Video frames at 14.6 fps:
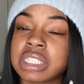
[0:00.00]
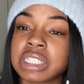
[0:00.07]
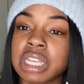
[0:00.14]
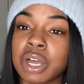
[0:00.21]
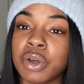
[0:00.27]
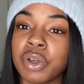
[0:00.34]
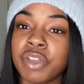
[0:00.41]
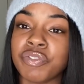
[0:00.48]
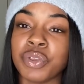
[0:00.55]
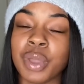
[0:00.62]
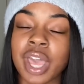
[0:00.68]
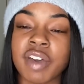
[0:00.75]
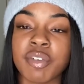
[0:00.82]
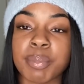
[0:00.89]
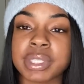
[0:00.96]
so if you
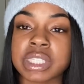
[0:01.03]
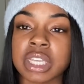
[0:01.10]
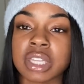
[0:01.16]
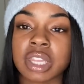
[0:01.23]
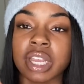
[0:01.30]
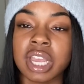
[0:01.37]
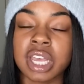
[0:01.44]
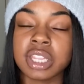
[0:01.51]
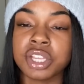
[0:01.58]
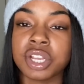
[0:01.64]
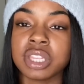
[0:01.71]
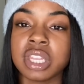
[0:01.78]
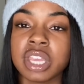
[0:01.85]
have a particular color you're